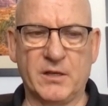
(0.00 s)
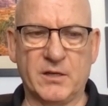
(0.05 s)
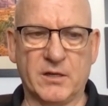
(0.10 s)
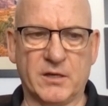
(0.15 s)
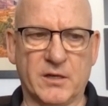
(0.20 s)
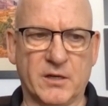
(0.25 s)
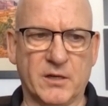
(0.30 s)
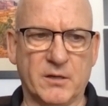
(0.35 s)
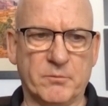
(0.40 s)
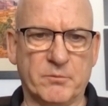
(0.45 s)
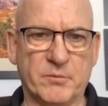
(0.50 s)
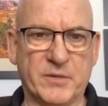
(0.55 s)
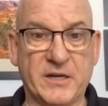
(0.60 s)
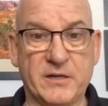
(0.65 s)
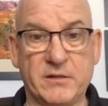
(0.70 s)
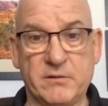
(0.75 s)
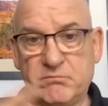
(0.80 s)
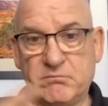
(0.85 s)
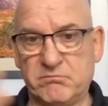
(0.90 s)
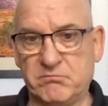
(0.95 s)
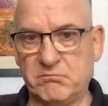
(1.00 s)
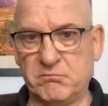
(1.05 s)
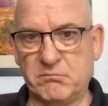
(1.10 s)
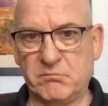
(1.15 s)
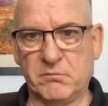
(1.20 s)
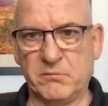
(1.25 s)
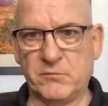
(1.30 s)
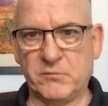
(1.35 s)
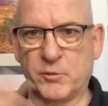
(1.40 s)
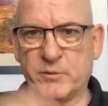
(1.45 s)
Uh, but
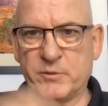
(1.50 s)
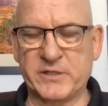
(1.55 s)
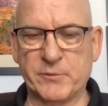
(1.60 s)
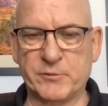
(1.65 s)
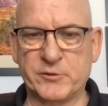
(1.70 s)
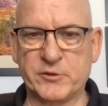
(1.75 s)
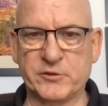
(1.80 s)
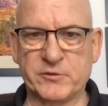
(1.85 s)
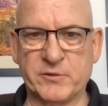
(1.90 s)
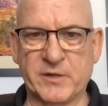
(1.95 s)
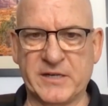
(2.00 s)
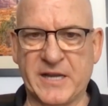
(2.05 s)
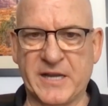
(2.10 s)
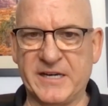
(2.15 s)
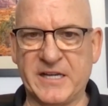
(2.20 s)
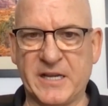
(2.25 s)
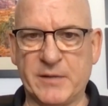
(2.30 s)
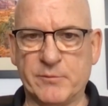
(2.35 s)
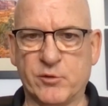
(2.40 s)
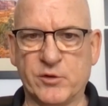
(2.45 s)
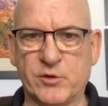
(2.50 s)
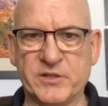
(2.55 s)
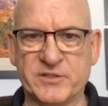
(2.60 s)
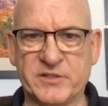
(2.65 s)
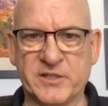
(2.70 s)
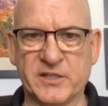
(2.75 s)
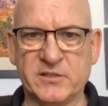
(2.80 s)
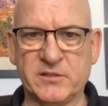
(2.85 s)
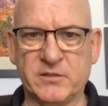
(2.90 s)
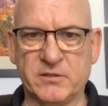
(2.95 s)
normal temperature is around
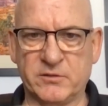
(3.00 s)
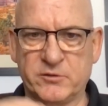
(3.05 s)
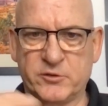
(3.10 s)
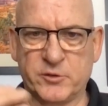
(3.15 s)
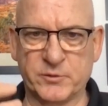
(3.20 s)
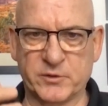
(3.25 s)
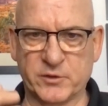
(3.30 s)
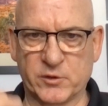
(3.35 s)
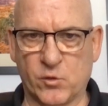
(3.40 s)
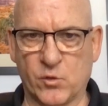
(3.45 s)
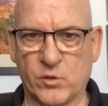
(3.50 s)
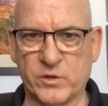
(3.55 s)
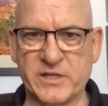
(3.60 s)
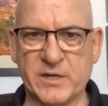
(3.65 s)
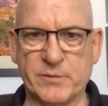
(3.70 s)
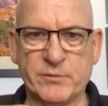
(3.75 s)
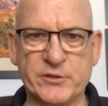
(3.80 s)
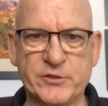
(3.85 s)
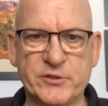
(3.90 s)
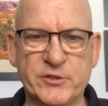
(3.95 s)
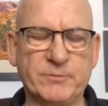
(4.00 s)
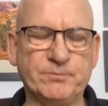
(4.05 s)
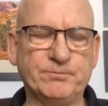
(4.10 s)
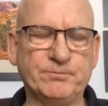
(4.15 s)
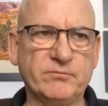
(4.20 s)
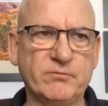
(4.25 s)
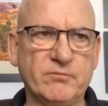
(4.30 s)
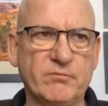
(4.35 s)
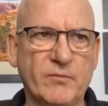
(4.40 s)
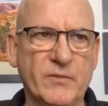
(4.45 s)
98.6 in terms of core temperature.
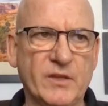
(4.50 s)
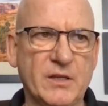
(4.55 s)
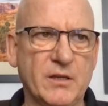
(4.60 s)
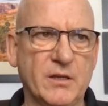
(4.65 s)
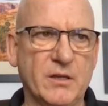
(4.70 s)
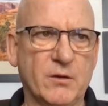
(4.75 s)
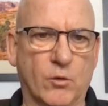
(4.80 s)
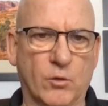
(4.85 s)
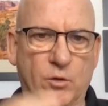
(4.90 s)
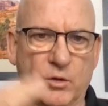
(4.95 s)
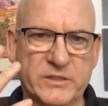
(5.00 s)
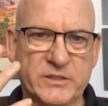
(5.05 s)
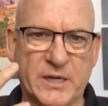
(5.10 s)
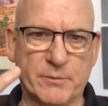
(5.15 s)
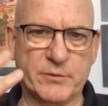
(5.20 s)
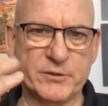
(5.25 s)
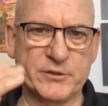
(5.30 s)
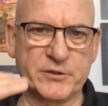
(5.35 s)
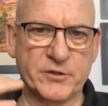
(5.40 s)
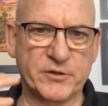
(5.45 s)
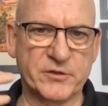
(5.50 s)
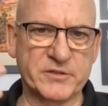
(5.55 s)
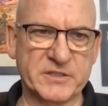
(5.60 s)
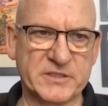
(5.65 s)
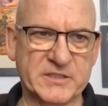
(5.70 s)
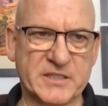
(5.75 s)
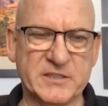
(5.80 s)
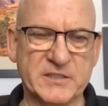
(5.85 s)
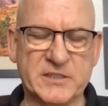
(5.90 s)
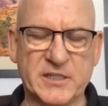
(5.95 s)
Oral temperatures and
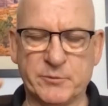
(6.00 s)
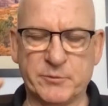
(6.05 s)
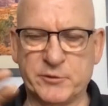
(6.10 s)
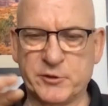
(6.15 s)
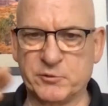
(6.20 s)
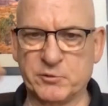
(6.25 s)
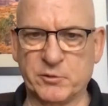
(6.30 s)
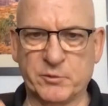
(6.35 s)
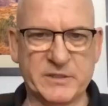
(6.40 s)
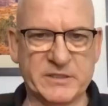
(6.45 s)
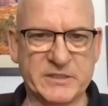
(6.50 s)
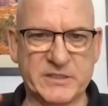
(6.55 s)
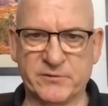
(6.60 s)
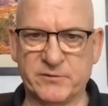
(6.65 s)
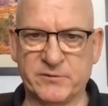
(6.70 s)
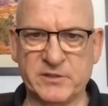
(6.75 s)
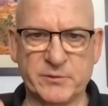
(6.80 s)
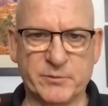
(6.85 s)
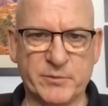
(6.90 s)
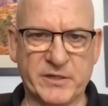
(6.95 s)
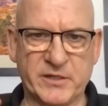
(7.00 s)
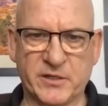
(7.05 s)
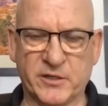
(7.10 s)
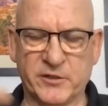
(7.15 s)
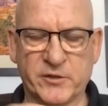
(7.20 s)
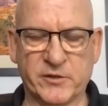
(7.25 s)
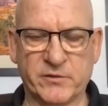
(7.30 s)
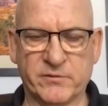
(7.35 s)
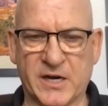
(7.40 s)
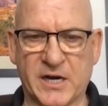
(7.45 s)
skin temperatures will be different depending on
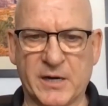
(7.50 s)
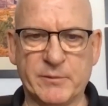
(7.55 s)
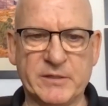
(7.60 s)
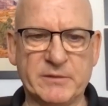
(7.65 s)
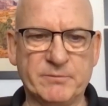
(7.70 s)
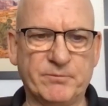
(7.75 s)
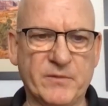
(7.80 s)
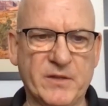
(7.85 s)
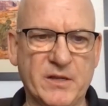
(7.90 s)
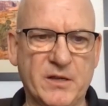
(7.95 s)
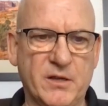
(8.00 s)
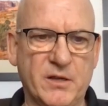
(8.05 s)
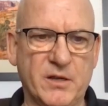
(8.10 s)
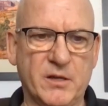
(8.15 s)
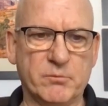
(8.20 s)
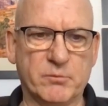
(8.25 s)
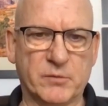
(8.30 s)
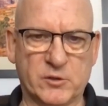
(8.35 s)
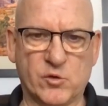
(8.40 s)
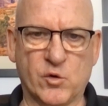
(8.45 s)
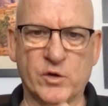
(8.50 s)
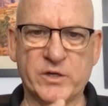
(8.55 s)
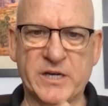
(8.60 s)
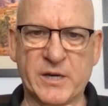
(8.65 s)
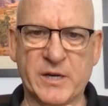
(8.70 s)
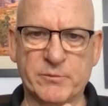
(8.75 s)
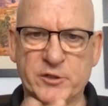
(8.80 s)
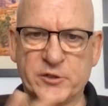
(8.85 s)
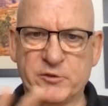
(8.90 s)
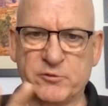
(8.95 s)
your environment, but core
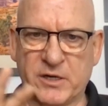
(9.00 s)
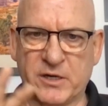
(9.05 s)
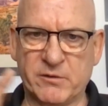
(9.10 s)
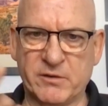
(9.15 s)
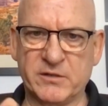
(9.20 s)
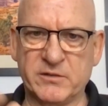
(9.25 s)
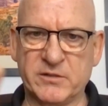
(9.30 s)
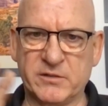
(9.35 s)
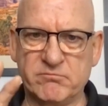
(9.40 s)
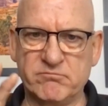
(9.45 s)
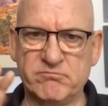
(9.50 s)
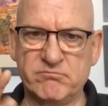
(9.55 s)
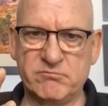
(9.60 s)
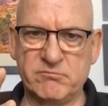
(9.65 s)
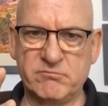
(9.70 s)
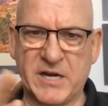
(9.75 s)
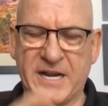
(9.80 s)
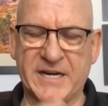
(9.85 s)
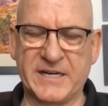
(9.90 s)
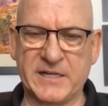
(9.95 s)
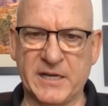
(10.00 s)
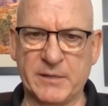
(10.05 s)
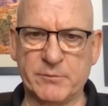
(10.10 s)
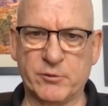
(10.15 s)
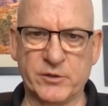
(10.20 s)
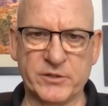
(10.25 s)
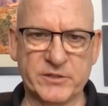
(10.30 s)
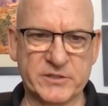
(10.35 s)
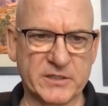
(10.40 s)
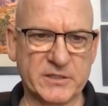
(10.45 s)
temperature is right around
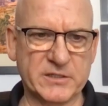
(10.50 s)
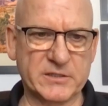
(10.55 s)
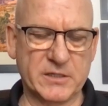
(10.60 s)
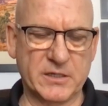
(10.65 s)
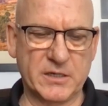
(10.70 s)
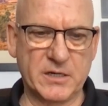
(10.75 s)
98.6.